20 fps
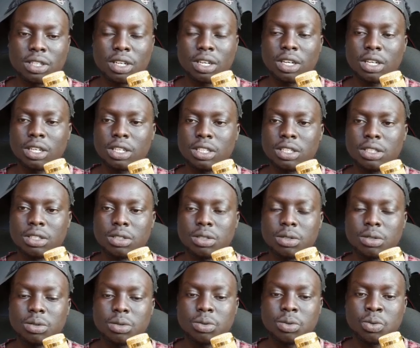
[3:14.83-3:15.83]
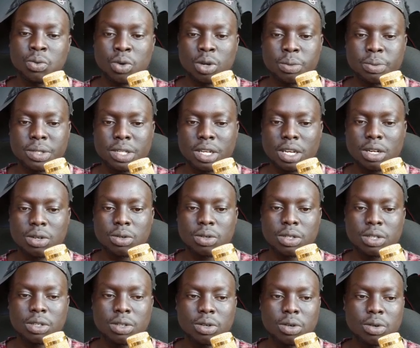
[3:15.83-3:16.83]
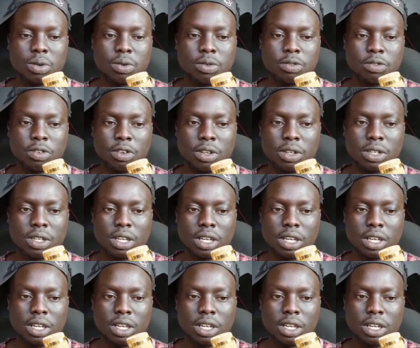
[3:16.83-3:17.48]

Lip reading: in your website or in your folder,